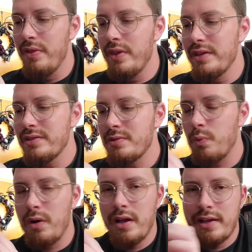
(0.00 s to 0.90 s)
This
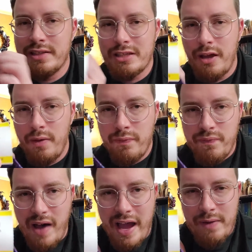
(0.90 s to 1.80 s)
was
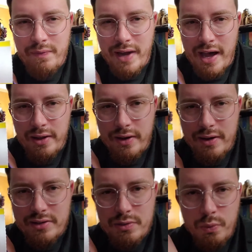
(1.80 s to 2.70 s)

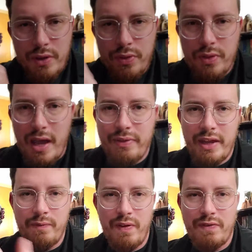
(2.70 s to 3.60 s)
$5 and
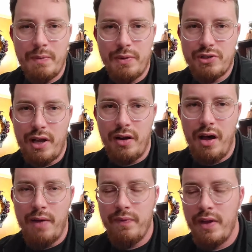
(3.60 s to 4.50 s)
then 50%
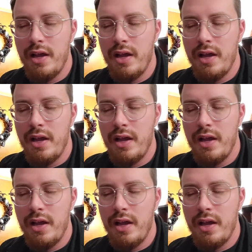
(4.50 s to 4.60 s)
off,